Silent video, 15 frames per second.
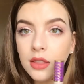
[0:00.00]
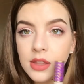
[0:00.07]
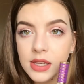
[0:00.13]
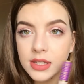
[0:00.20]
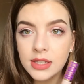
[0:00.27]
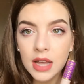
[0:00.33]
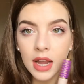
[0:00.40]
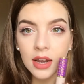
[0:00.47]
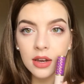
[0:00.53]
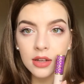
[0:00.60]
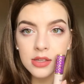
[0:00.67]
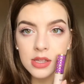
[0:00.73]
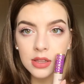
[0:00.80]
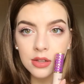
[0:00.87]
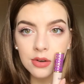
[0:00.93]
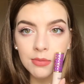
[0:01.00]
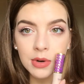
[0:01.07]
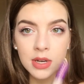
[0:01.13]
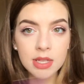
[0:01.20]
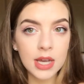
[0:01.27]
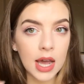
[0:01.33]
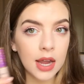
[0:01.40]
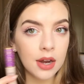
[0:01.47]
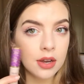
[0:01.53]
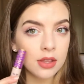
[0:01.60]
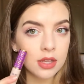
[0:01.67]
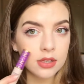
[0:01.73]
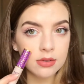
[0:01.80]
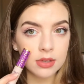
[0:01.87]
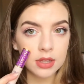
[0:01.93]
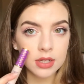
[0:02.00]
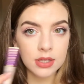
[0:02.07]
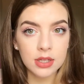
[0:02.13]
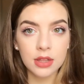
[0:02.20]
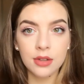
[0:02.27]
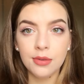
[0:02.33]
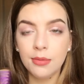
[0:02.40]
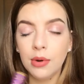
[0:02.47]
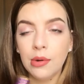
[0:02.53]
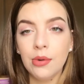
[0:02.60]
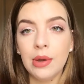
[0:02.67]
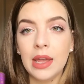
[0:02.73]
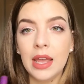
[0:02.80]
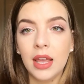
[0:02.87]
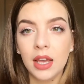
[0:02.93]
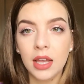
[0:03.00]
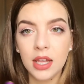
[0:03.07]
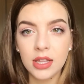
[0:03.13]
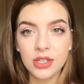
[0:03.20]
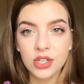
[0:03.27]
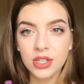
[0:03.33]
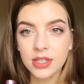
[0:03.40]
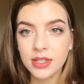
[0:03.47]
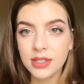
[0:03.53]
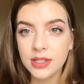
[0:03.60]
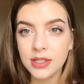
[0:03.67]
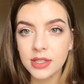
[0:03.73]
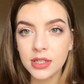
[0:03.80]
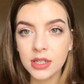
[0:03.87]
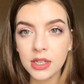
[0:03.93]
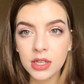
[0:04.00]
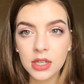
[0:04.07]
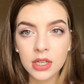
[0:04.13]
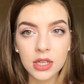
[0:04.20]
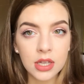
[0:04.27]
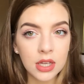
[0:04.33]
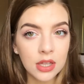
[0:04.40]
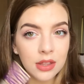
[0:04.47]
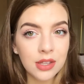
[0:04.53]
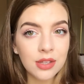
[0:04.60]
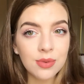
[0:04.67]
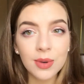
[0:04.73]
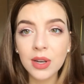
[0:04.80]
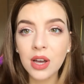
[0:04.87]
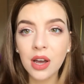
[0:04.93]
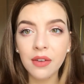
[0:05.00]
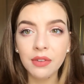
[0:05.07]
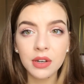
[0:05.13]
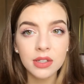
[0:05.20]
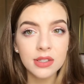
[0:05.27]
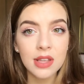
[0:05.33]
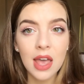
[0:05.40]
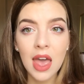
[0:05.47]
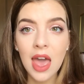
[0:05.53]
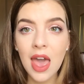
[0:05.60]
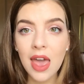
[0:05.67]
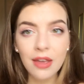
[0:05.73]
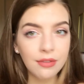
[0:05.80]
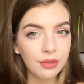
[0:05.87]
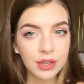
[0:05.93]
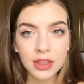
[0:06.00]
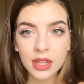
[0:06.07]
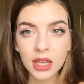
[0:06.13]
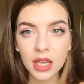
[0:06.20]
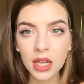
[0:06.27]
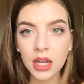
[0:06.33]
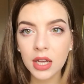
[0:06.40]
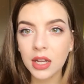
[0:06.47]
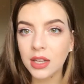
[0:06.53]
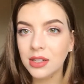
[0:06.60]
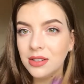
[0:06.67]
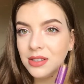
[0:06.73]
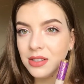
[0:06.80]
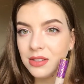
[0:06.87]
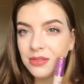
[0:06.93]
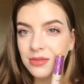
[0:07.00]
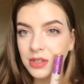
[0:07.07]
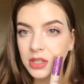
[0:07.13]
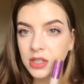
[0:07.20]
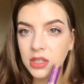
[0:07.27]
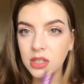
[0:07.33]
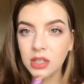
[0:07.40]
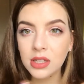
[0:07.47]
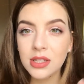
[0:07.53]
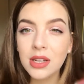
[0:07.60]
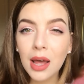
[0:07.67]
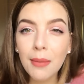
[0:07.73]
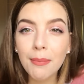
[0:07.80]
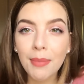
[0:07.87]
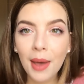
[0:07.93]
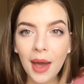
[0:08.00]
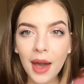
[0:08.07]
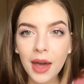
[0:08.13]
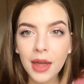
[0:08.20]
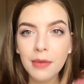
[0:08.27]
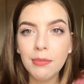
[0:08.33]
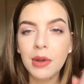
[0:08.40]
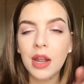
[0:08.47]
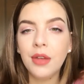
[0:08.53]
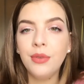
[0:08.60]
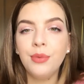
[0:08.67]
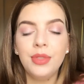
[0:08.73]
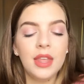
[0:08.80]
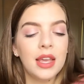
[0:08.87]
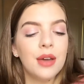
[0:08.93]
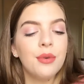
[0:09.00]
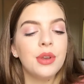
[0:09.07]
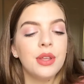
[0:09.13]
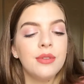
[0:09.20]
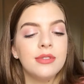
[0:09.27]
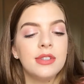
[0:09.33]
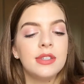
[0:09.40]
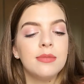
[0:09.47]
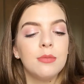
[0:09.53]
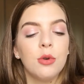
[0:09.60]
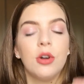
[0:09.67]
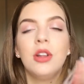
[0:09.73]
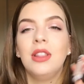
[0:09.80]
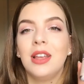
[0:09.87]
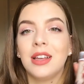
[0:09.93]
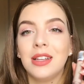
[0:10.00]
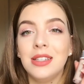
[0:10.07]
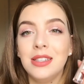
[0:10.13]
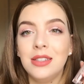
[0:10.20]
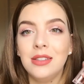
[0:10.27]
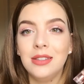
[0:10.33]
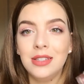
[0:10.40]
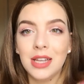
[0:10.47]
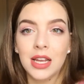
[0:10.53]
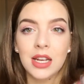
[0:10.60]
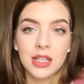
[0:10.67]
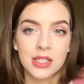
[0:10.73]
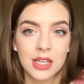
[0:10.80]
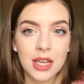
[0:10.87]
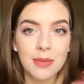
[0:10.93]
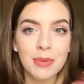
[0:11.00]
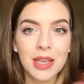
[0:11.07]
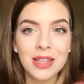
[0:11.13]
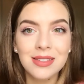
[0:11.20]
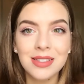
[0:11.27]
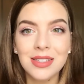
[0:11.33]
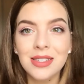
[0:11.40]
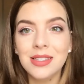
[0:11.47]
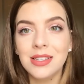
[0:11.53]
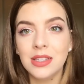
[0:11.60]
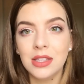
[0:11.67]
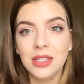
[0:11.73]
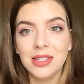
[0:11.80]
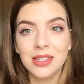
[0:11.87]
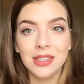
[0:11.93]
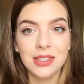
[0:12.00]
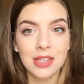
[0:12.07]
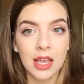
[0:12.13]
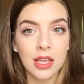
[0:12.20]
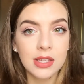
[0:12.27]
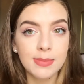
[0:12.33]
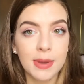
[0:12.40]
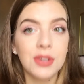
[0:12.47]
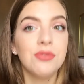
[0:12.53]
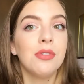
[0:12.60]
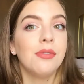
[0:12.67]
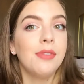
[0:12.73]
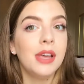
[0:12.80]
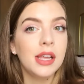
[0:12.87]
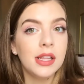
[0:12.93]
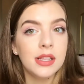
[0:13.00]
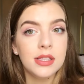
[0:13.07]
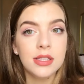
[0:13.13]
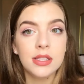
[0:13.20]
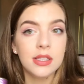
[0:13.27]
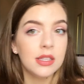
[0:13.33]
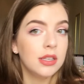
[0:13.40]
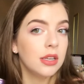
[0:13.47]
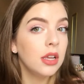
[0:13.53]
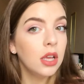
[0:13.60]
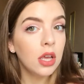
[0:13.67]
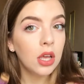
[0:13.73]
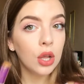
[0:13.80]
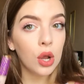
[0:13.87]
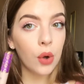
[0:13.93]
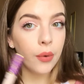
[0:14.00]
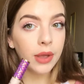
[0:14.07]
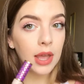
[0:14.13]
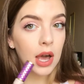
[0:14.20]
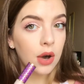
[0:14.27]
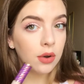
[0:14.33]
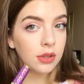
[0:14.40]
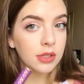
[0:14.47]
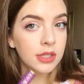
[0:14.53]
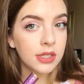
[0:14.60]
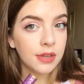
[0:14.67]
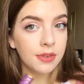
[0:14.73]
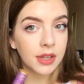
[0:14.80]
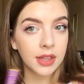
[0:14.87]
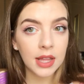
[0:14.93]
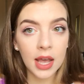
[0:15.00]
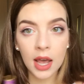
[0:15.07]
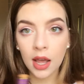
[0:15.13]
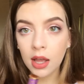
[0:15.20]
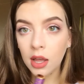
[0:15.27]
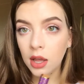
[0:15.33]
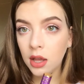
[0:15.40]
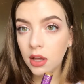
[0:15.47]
This side looks a little more tired, this one looks a little more awake. It just, this one covers everything, and this one, it's not bad, but I think I would use this more on like a day-to-day basis, and this is like special events and going out and stuff like that.